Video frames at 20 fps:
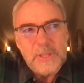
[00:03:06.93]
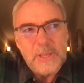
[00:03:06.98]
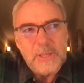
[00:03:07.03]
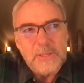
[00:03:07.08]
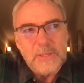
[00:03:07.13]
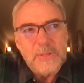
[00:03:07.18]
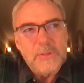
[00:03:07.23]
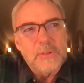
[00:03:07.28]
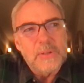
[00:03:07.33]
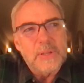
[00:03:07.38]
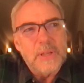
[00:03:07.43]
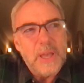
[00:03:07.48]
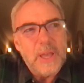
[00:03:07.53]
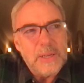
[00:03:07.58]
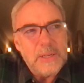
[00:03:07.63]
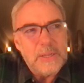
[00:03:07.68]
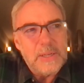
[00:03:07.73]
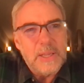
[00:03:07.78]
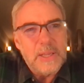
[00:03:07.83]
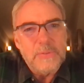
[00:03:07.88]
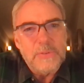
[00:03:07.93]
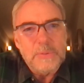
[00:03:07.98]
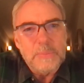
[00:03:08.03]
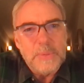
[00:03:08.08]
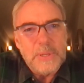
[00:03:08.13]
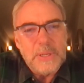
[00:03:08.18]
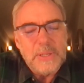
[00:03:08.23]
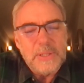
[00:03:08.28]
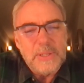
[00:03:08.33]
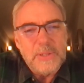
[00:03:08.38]
that God had given
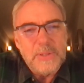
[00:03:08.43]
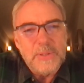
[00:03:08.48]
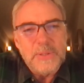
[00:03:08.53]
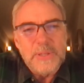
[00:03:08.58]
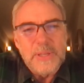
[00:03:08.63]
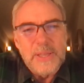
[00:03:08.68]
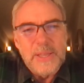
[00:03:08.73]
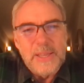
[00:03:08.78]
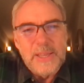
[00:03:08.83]
me to